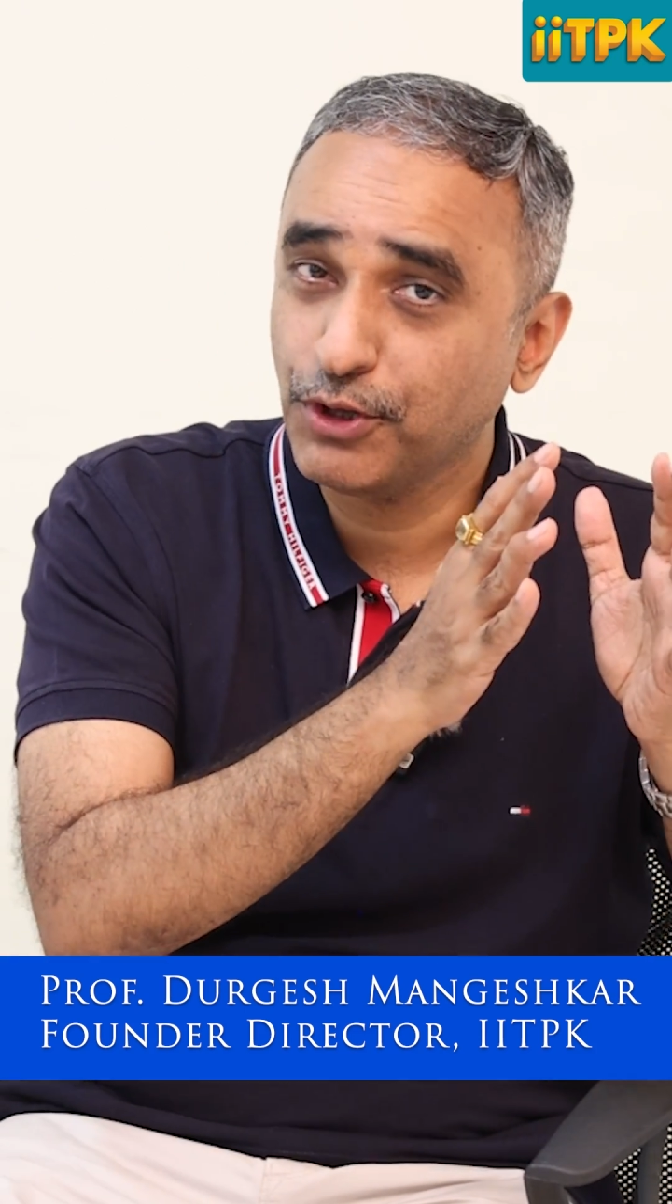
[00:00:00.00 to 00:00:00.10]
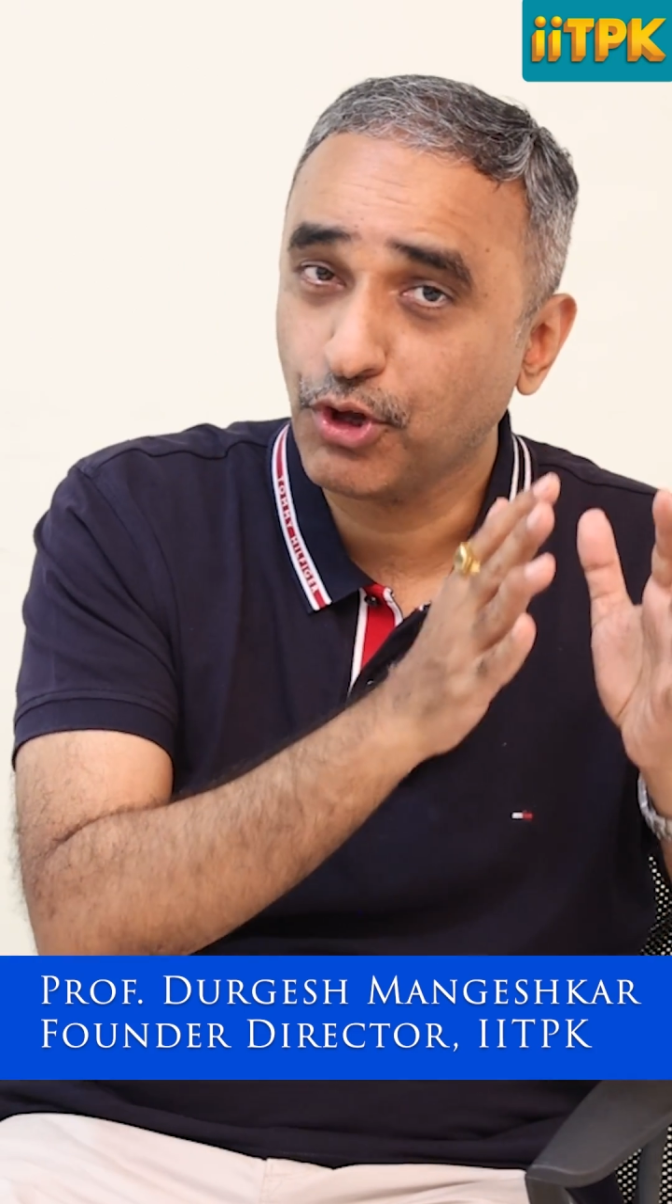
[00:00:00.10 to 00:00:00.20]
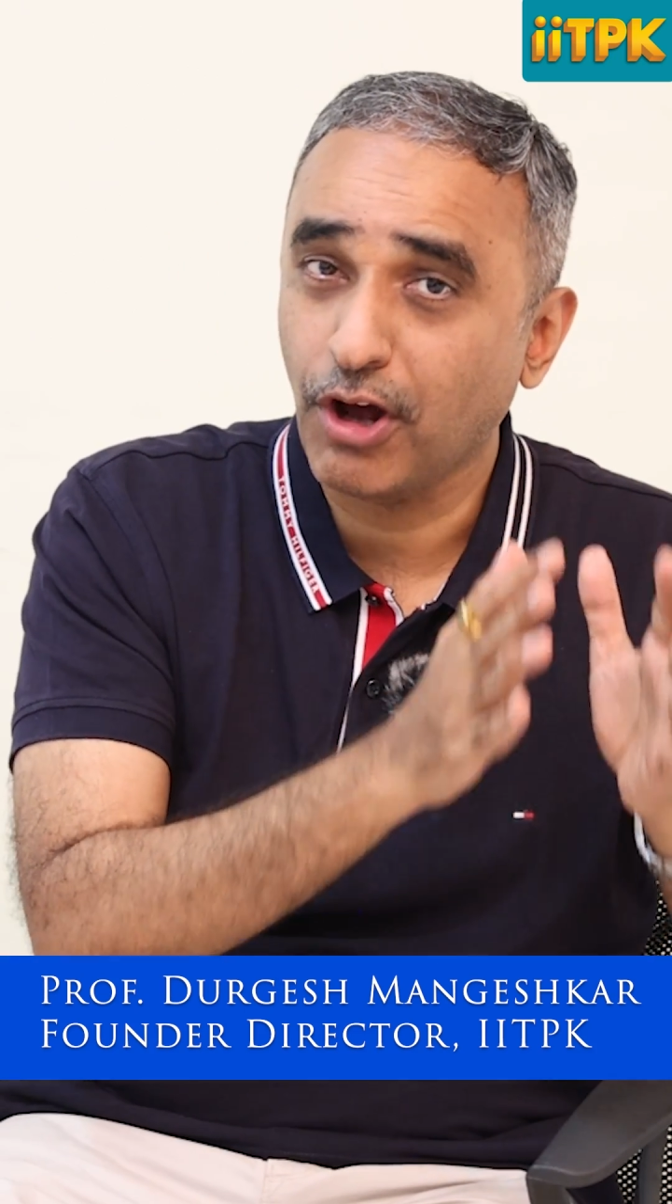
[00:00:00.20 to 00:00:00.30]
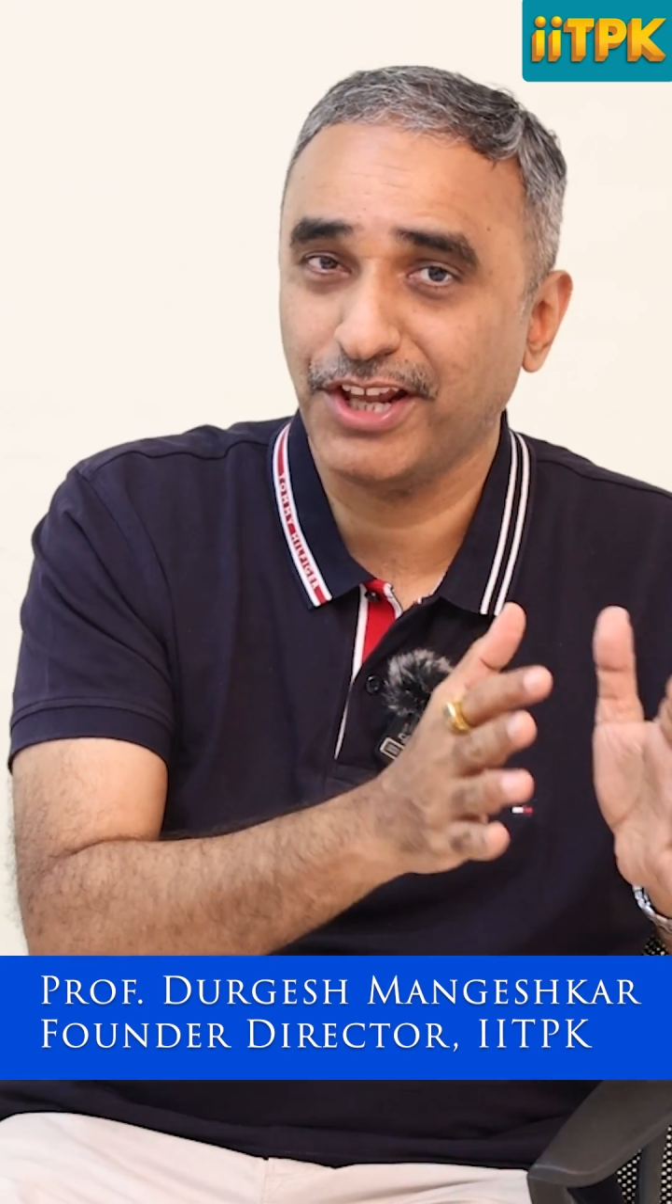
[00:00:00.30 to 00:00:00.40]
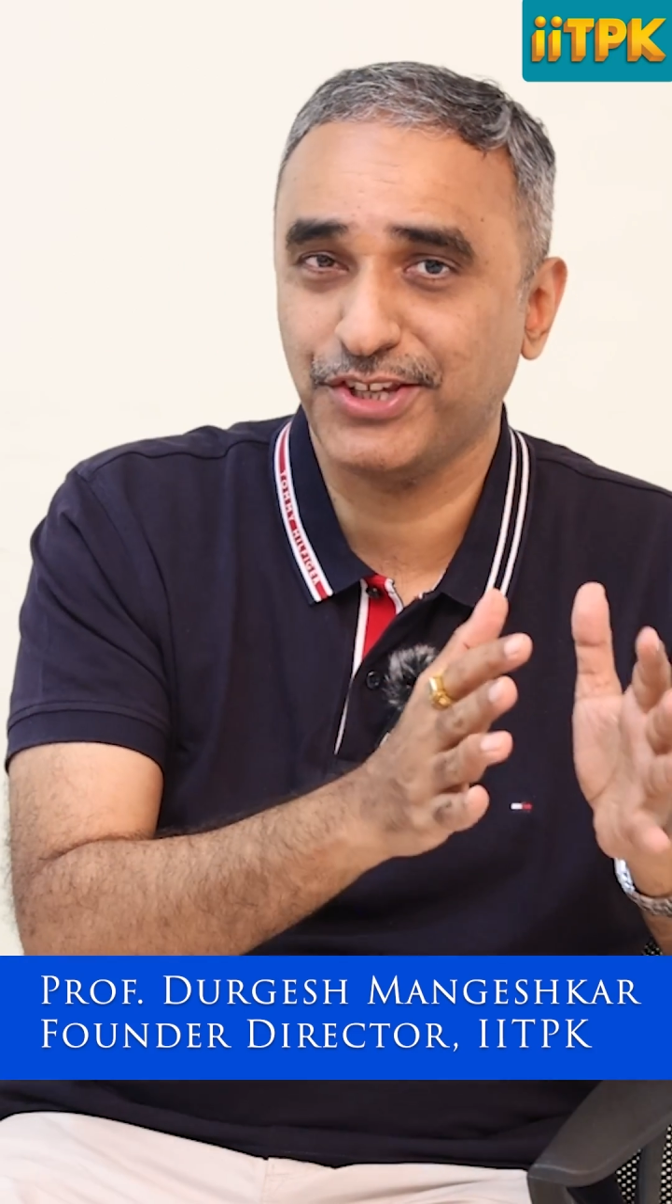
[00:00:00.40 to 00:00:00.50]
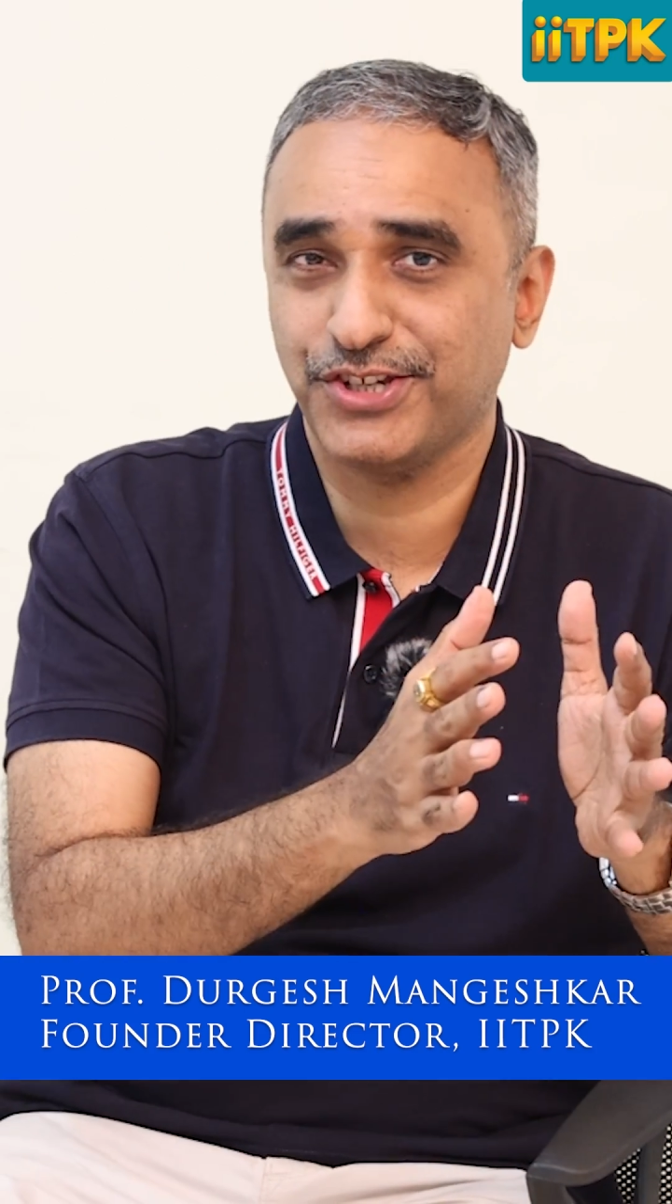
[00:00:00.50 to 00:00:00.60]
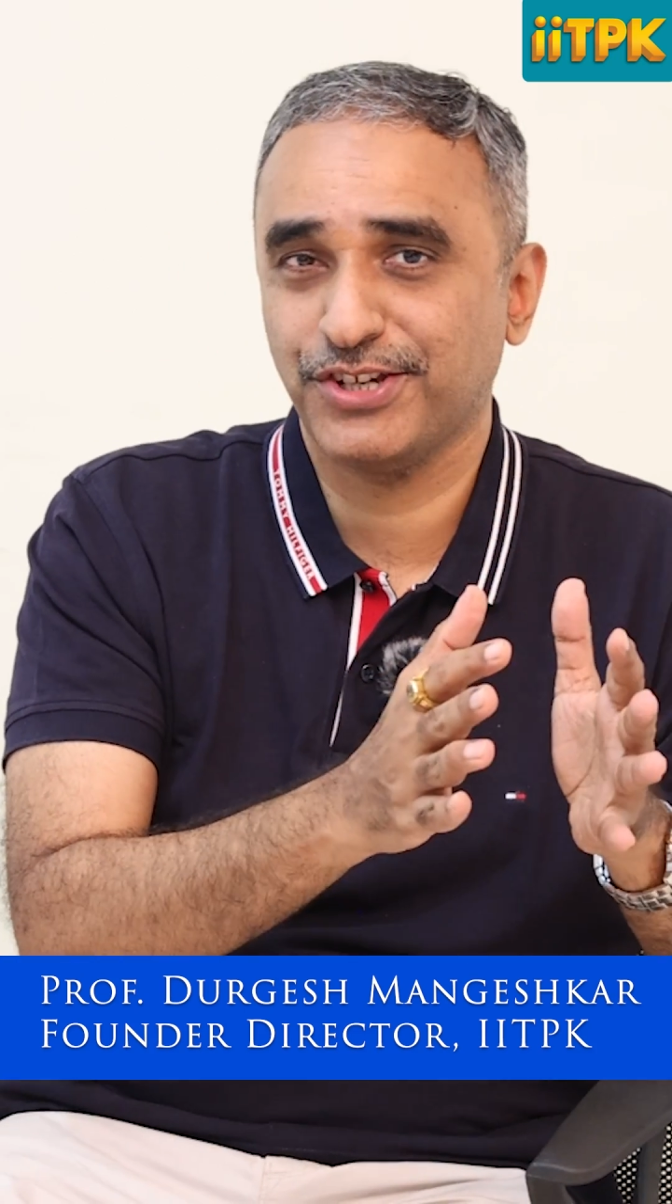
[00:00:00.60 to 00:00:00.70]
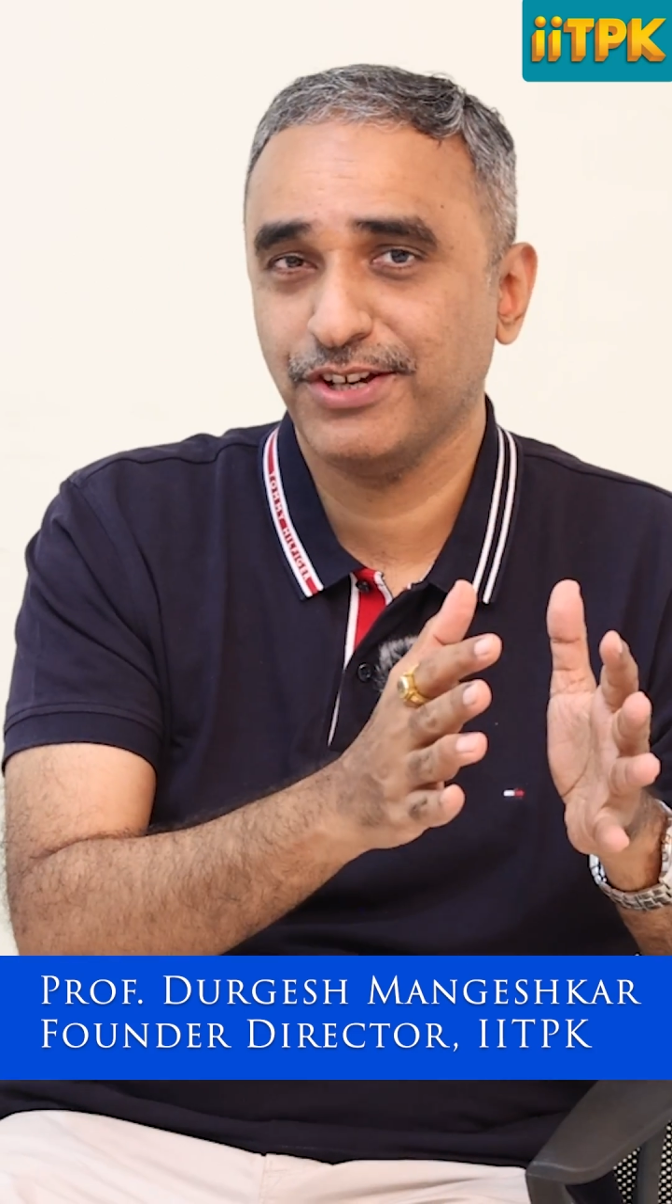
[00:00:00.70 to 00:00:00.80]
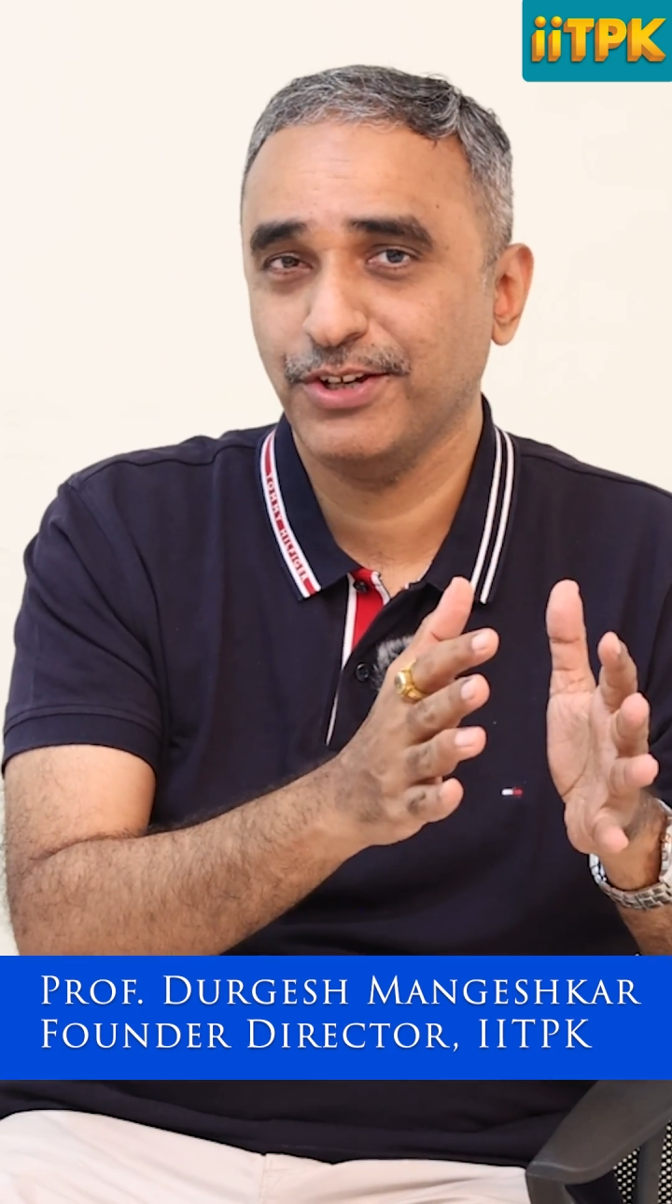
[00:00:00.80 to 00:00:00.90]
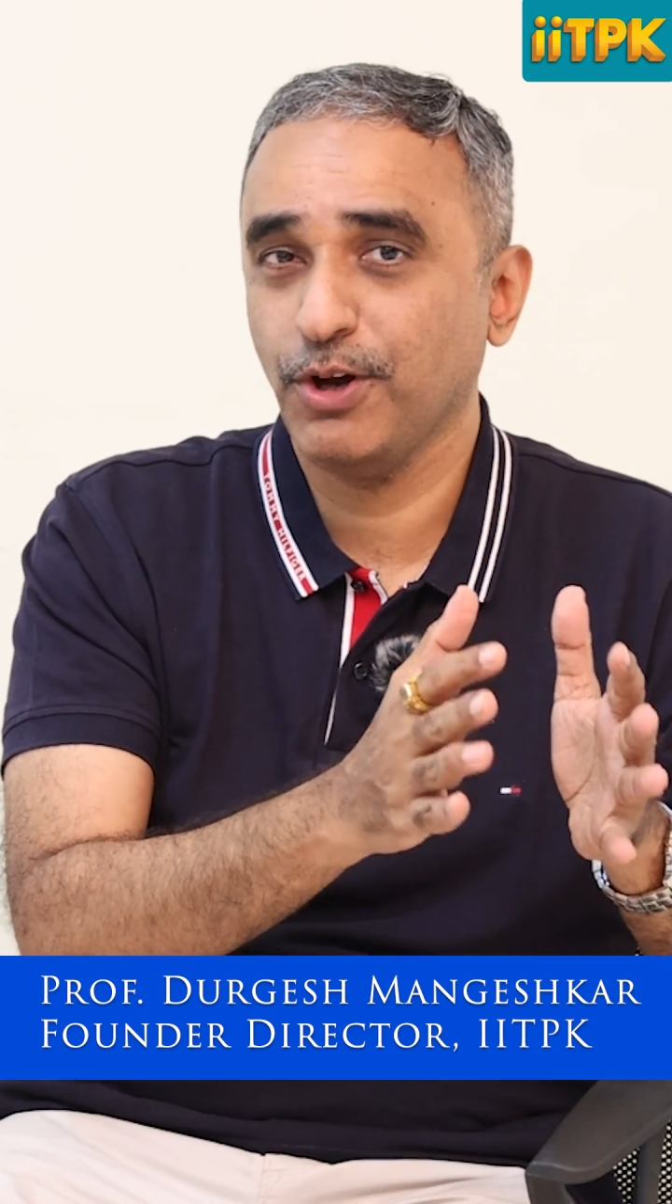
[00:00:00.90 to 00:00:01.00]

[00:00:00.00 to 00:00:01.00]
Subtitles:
knowledge,